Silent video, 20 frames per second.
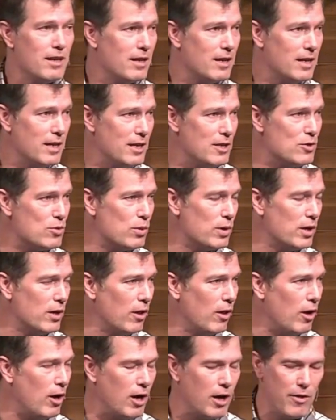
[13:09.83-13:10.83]

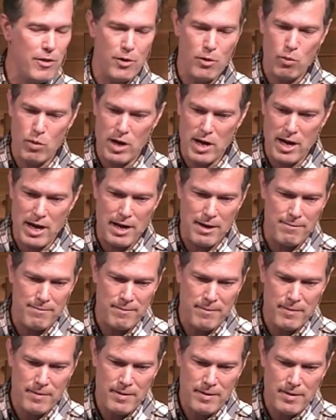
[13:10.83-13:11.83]
Israel on their way.
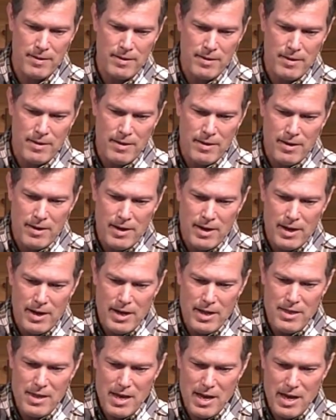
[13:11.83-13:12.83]

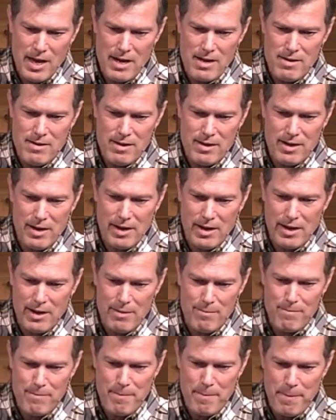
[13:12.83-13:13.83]
And then
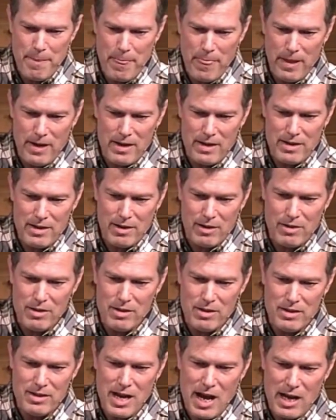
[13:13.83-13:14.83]
um, uh,
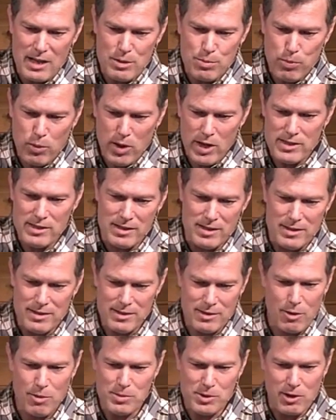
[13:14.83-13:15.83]
God's presence,
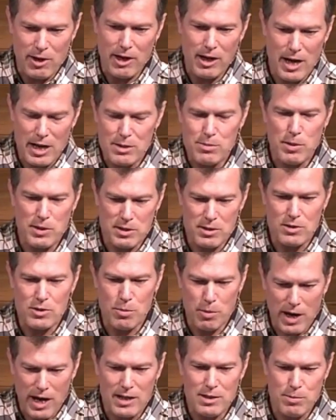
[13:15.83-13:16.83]
oh, I'm sorry, God's presence, so
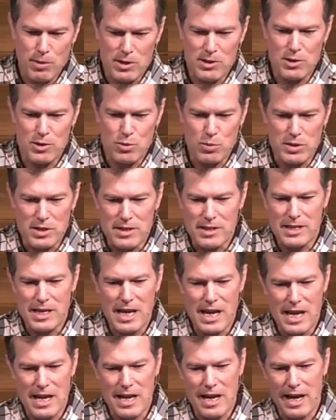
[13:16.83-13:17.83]
God's presence was
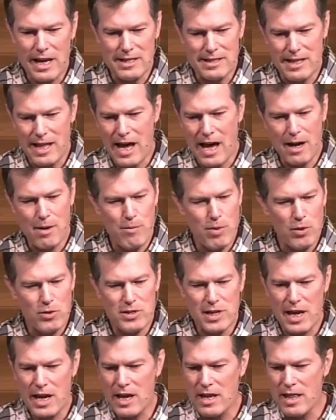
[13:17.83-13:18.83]
seen as that. And both
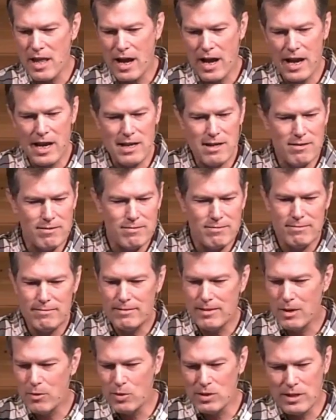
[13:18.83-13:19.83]
day and night,
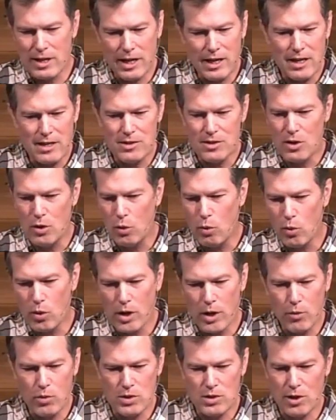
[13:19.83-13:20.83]
it was like his
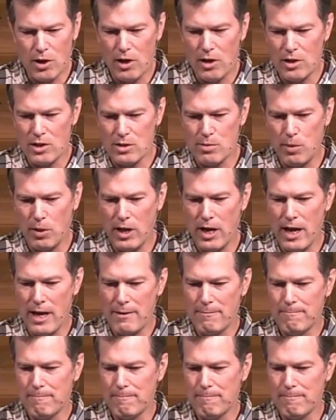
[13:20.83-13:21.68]
glory was on display.